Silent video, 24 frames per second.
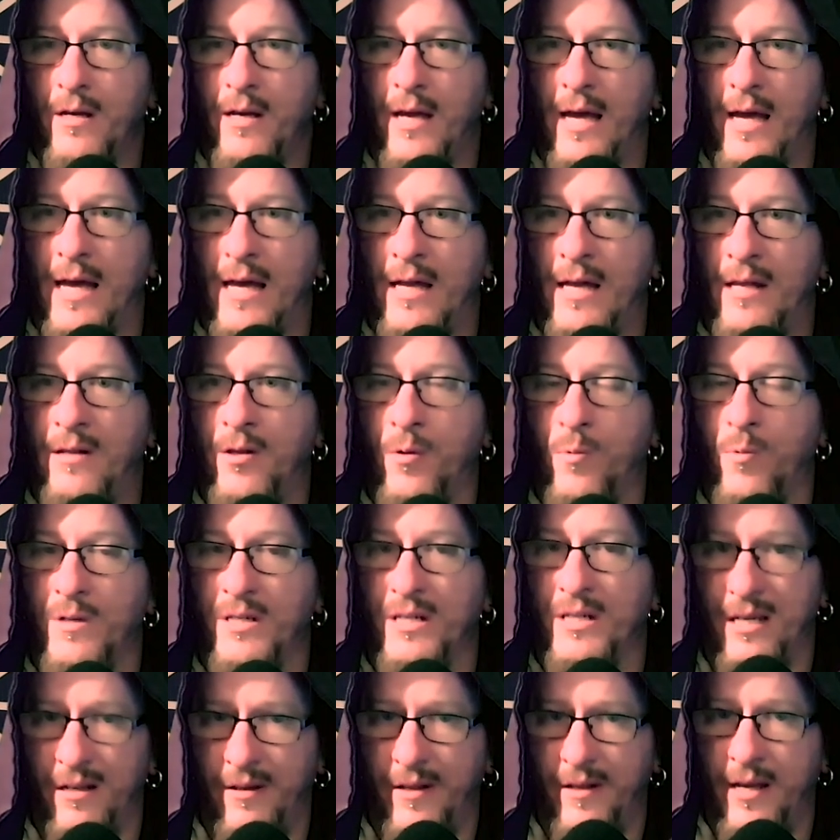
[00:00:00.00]
And the
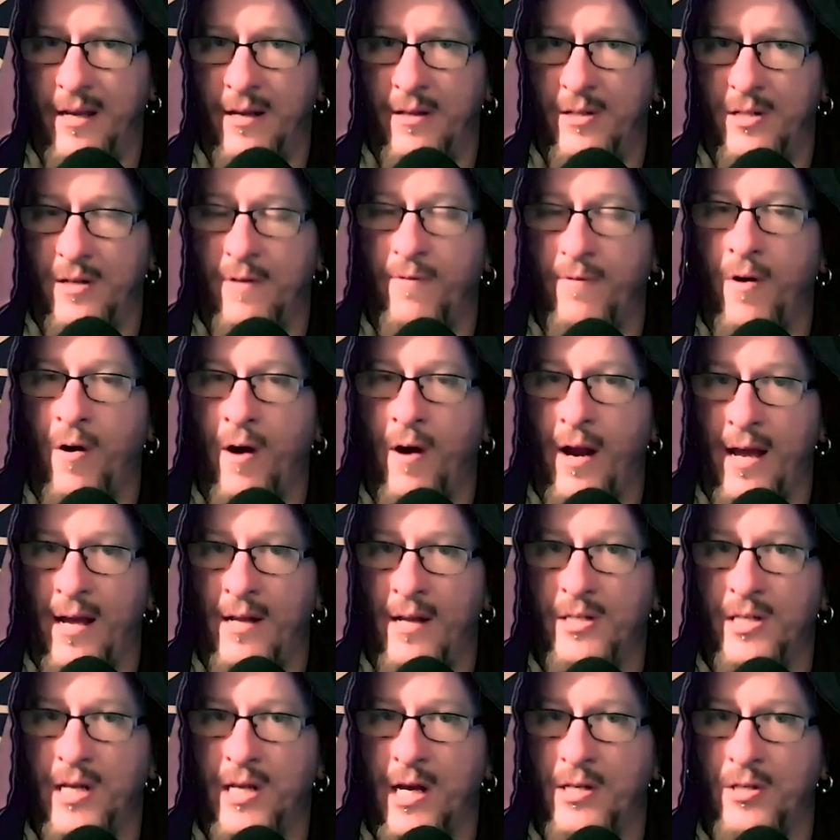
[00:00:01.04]
resilience of our
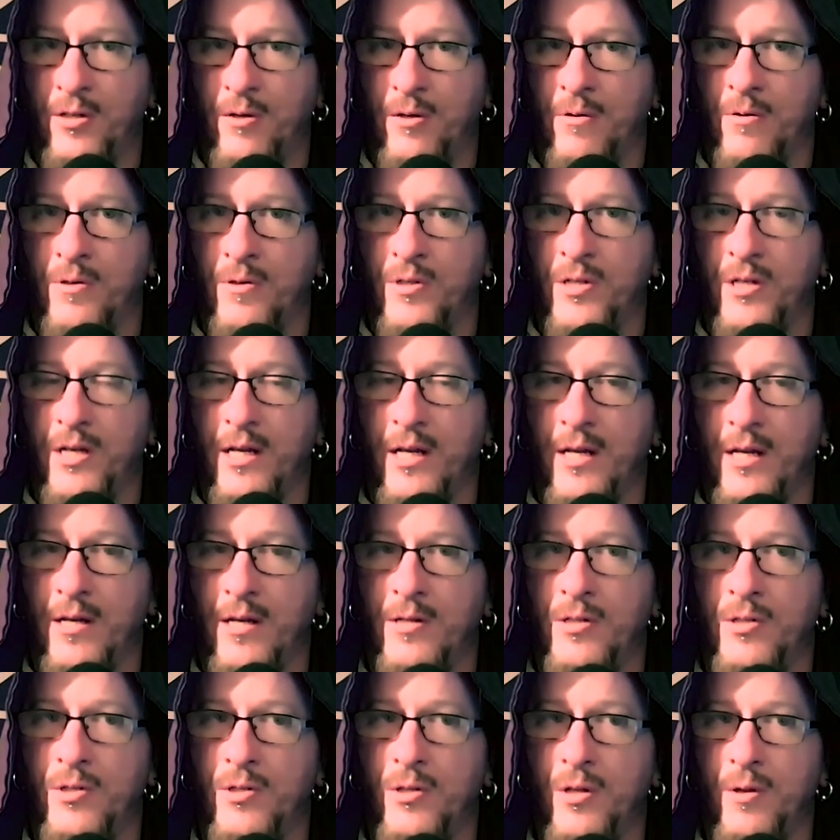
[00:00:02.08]
ancestors
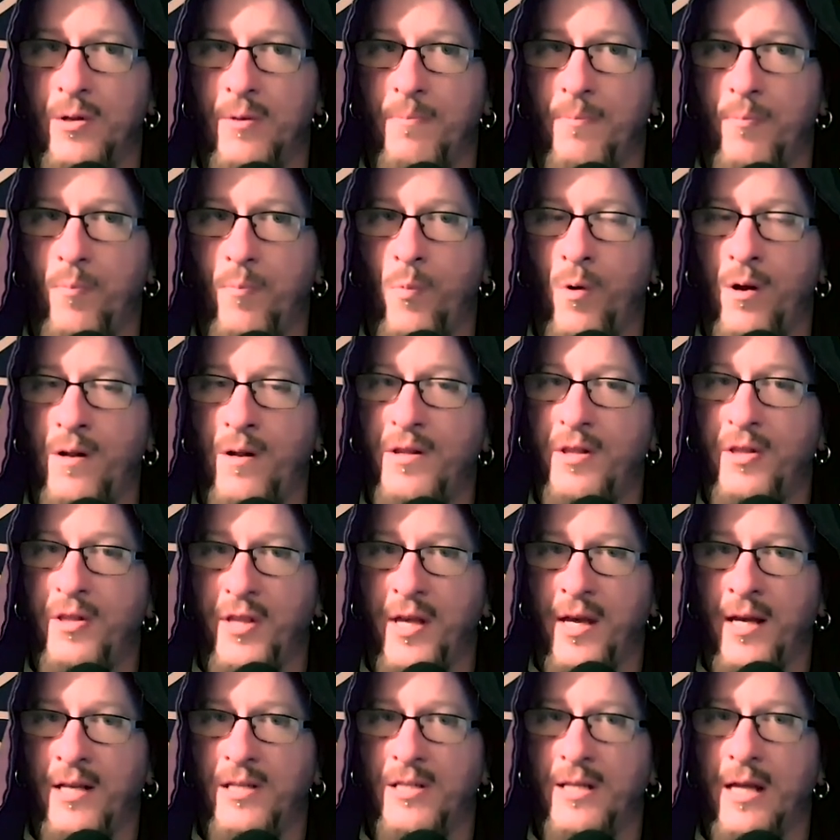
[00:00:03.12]
is one of the
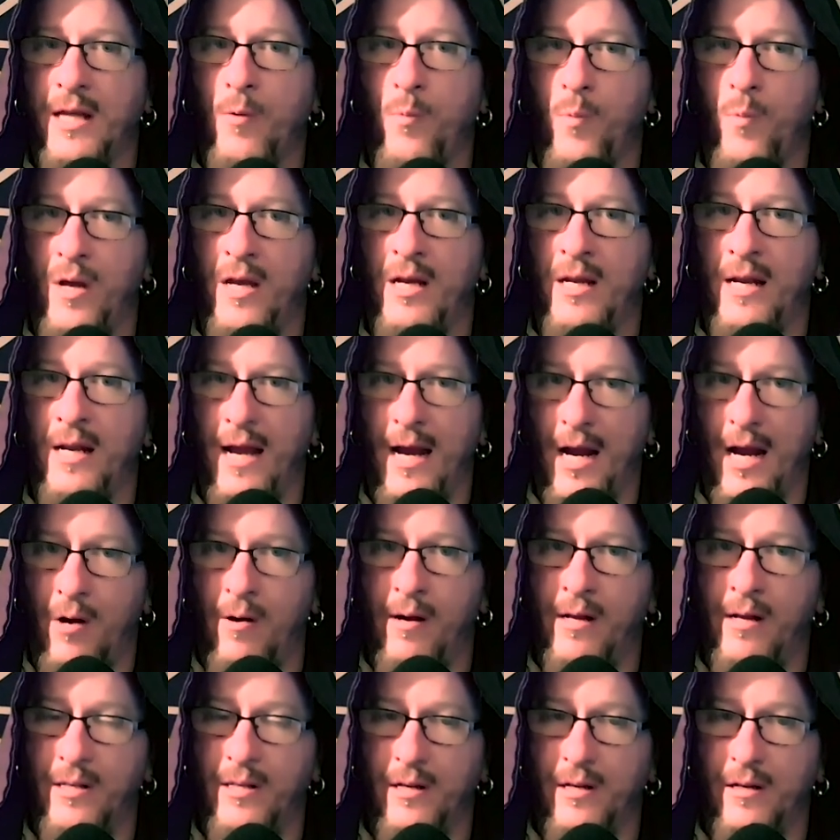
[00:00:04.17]
things that we
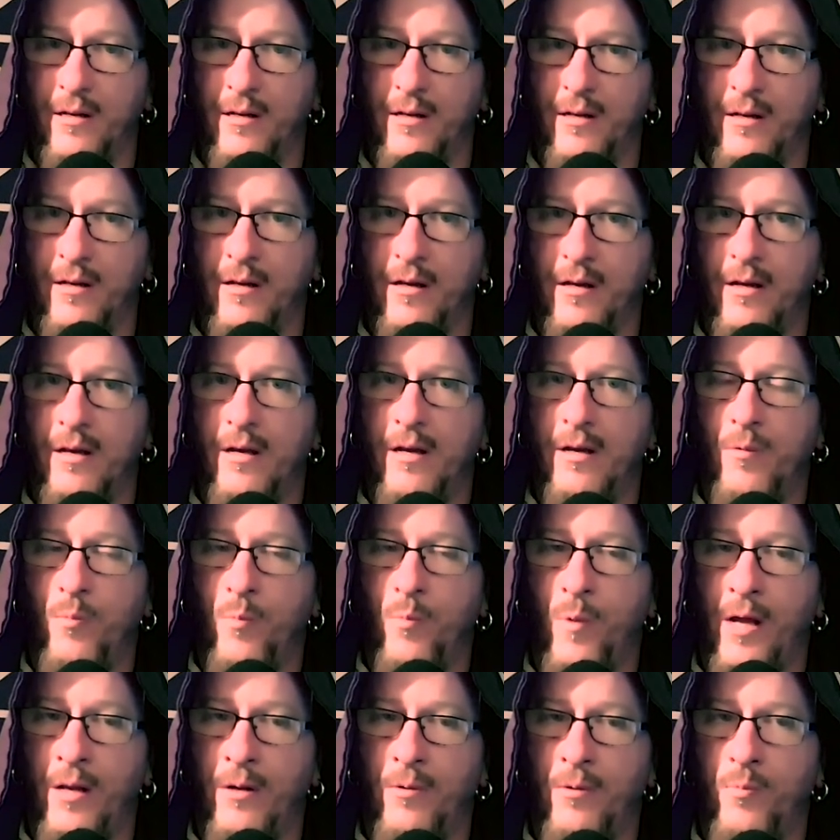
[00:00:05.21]
inherit
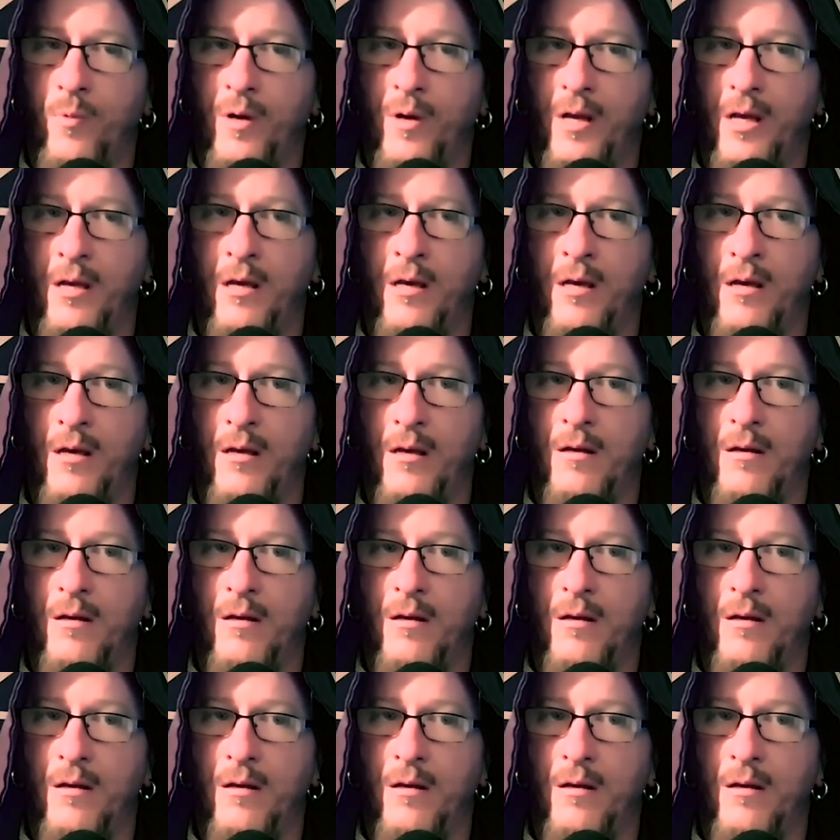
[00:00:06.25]
when we